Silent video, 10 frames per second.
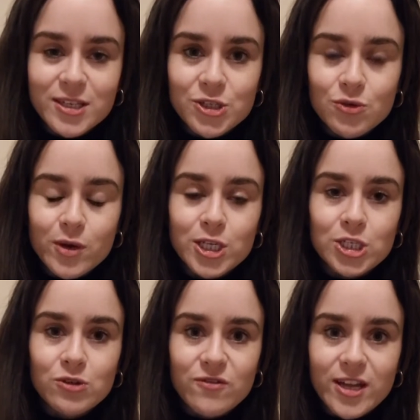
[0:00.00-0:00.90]

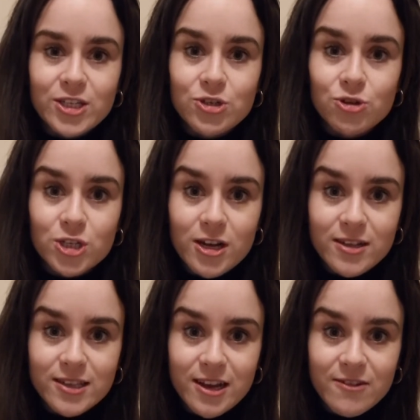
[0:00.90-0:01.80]
situation or event in your
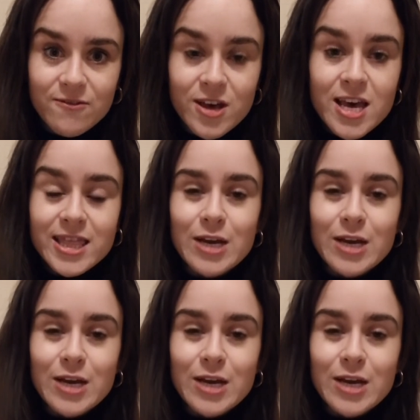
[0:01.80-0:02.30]
child's life